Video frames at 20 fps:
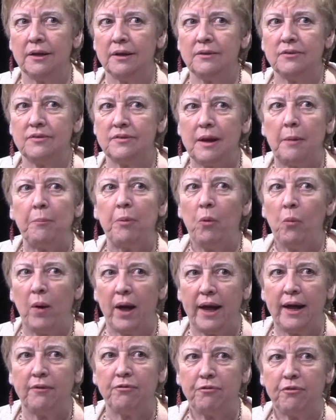step
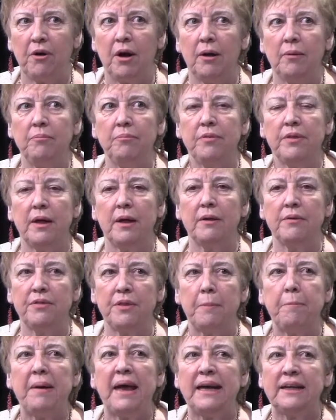away from
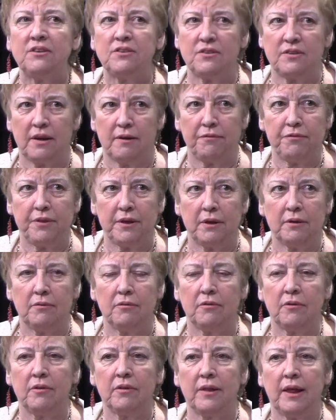the bad stuff
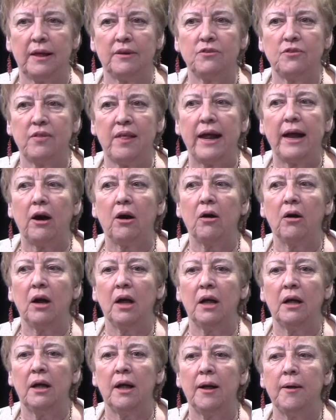that's there.
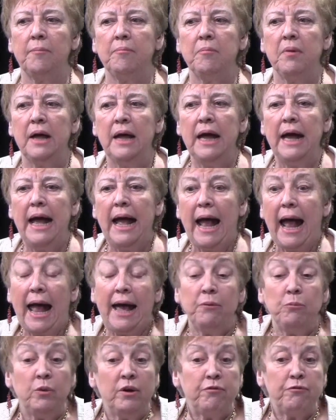
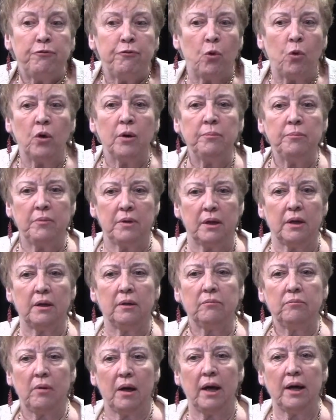And we've formed
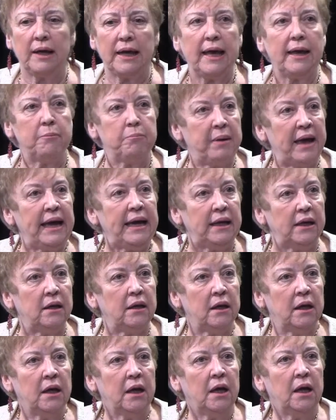a
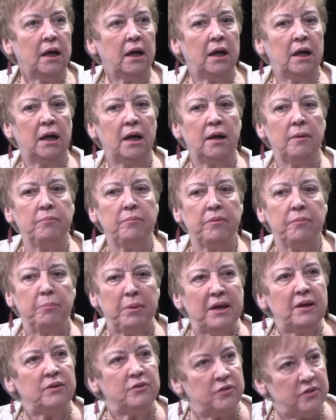campaign
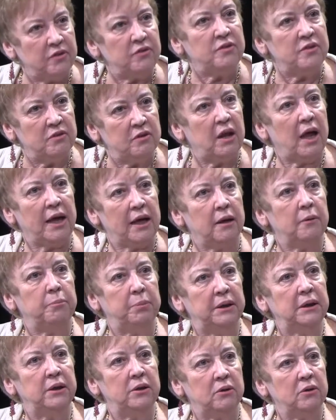because this is like a
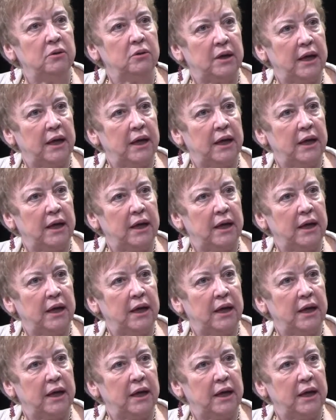political